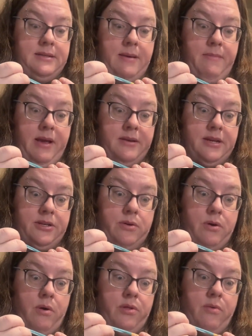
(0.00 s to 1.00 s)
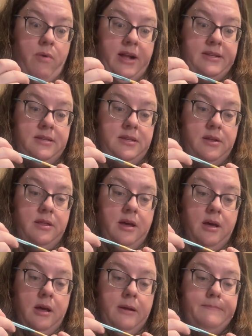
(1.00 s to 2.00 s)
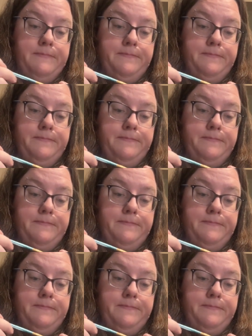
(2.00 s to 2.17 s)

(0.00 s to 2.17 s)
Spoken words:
it because I don't own the rights to the